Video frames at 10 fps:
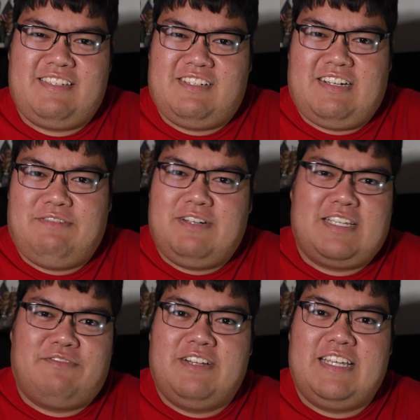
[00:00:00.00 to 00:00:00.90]
so I
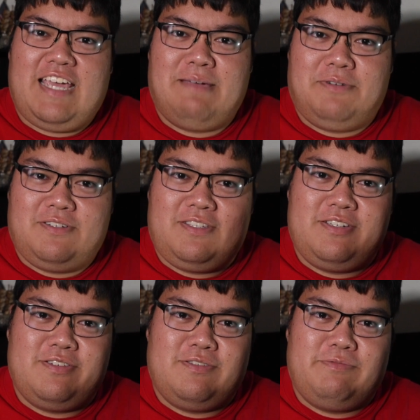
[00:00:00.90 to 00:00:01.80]
wasn't really able
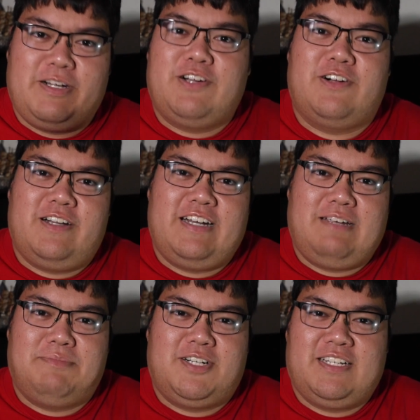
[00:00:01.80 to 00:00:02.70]
to record
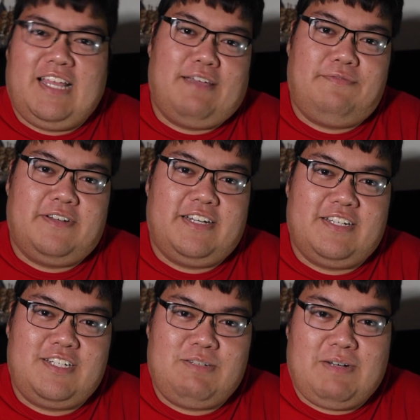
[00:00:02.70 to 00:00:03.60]
any more live
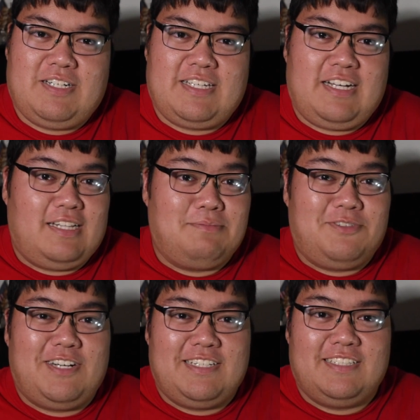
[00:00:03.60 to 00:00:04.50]
footage while I was at Ala
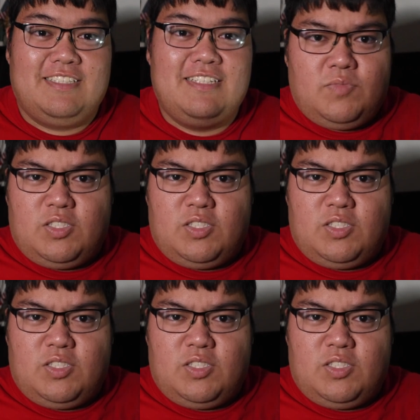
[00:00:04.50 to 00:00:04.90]
Moana.